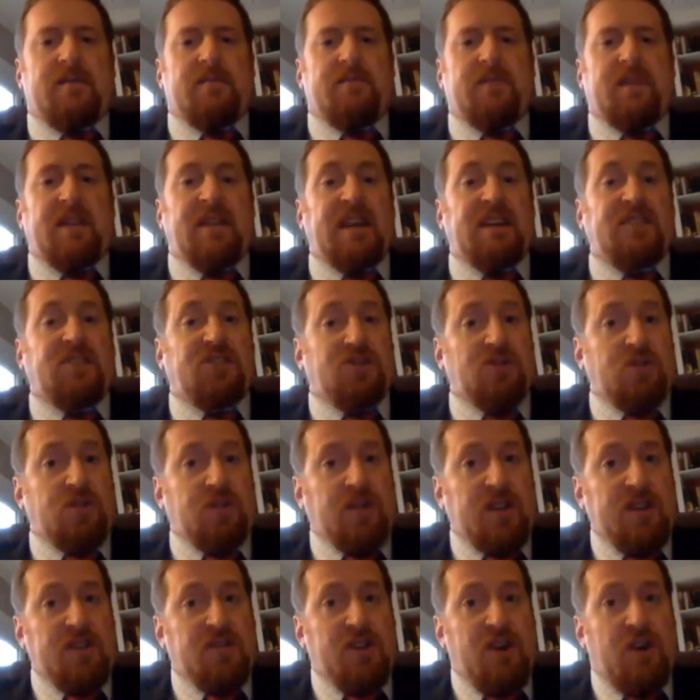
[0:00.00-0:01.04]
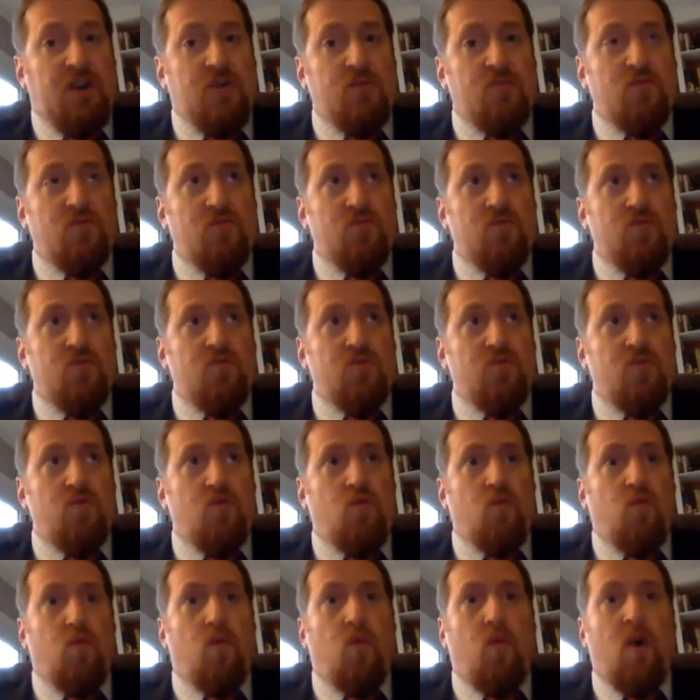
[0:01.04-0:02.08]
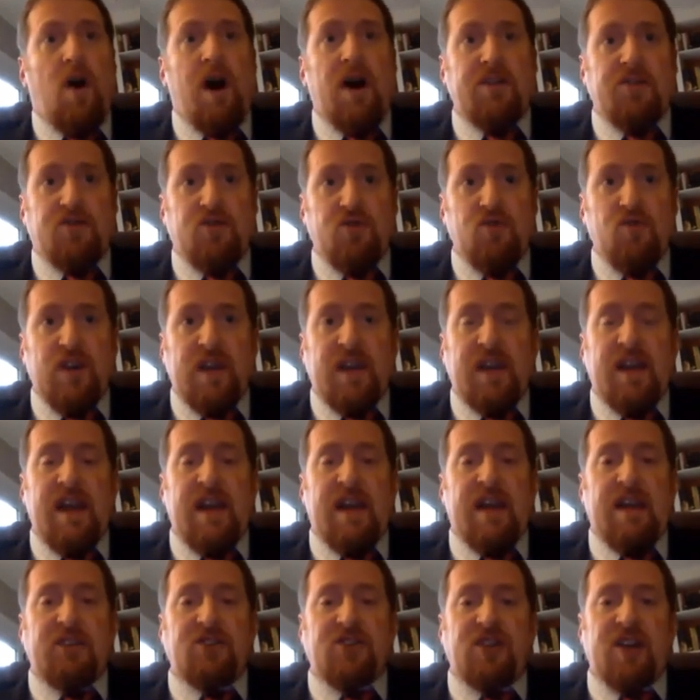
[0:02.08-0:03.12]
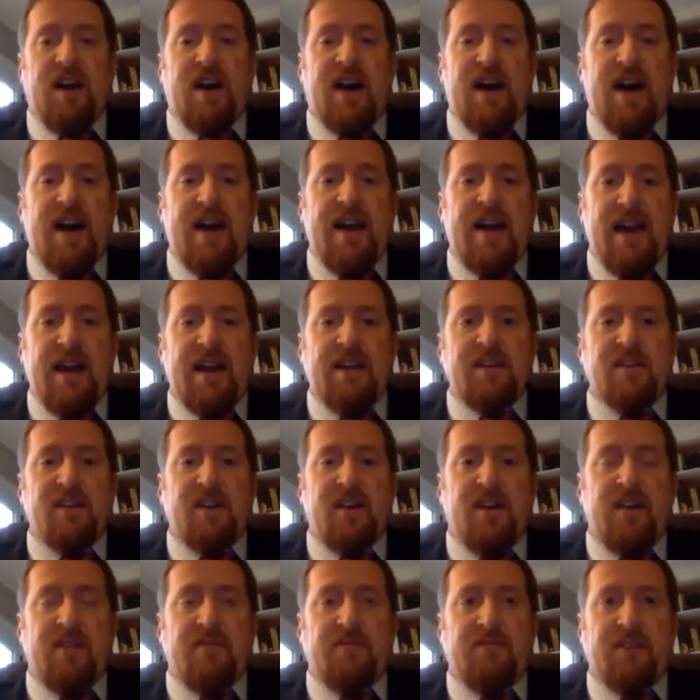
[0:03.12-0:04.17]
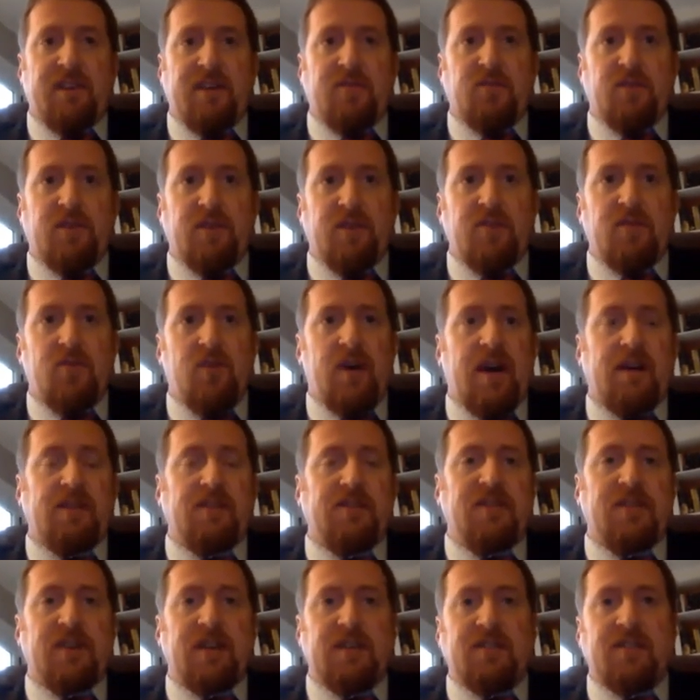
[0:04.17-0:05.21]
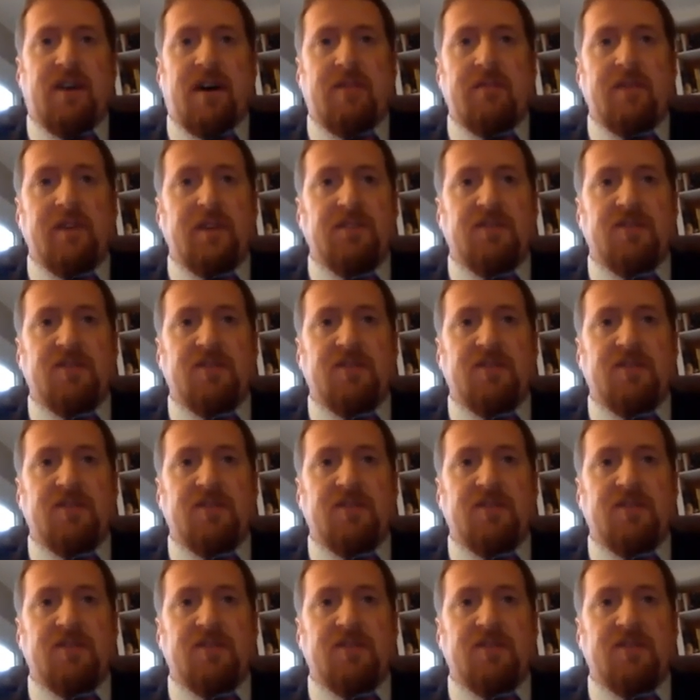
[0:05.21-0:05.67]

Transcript: They certainly don't want to engage in a high-end conflict with the U.S., and that's obvious